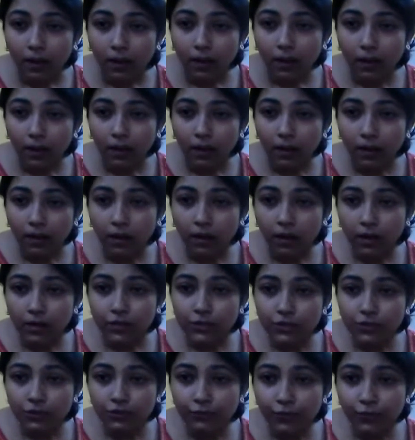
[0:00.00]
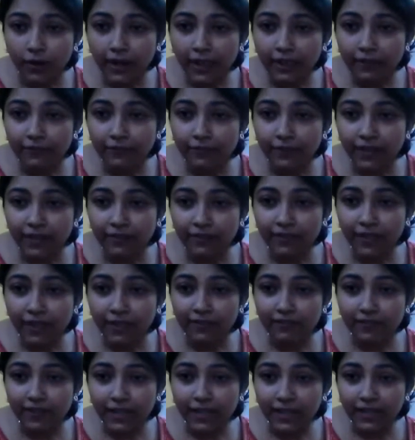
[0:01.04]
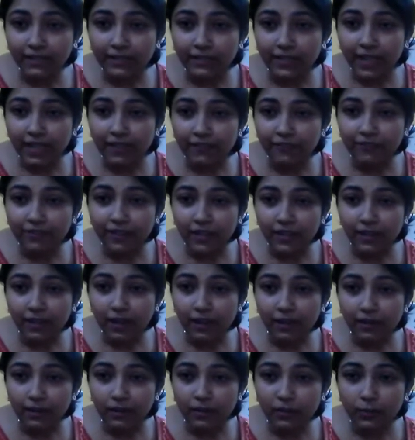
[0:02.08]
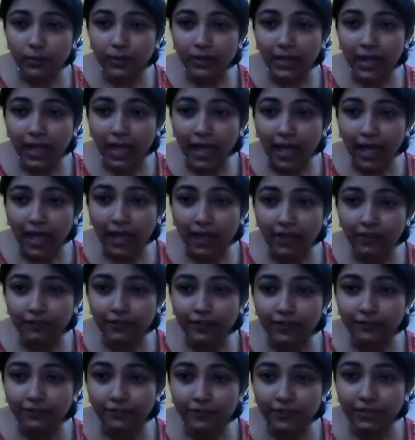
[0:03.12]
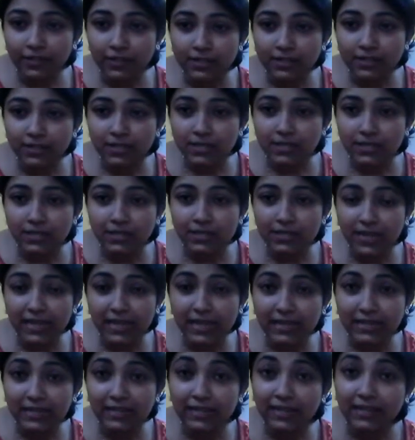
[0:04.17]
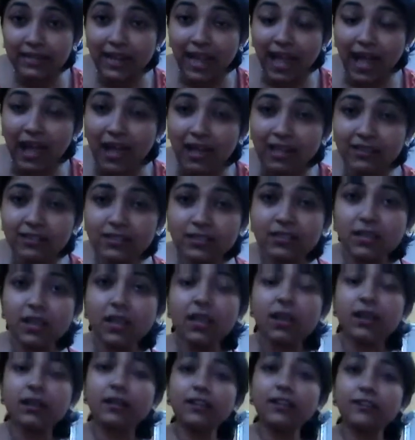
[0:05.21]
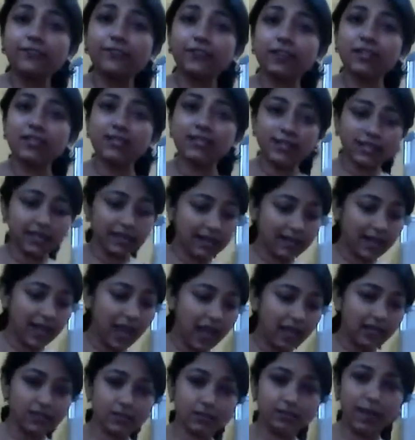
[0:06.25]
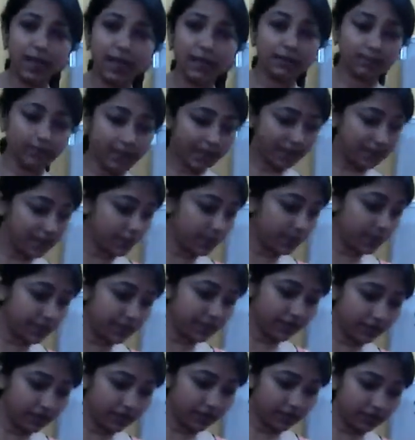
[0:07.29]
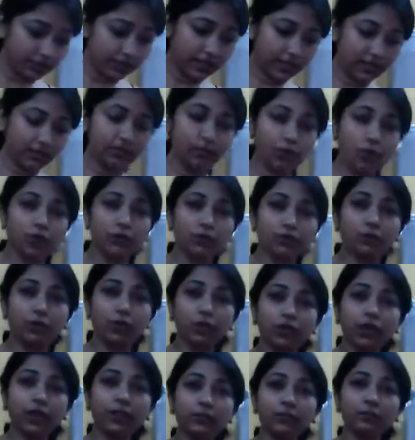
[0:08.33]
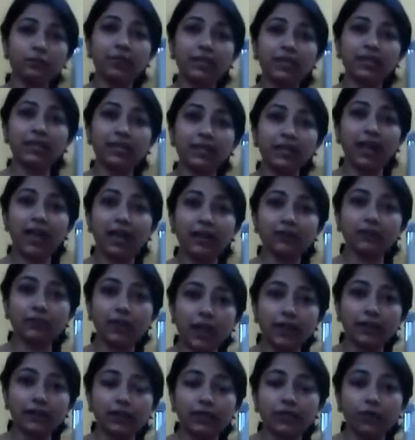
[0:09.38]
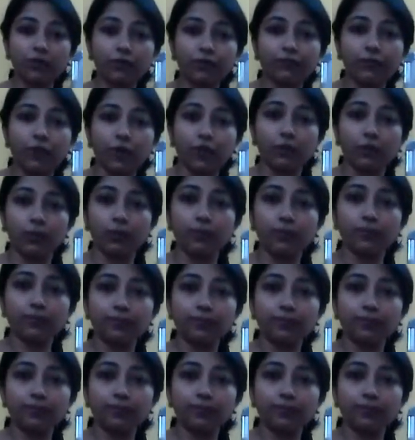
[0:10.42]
Arjun, for every wavelength, every color will have difference in glass. Difference in glass by this particular thing. What are you meaning? I did not follow.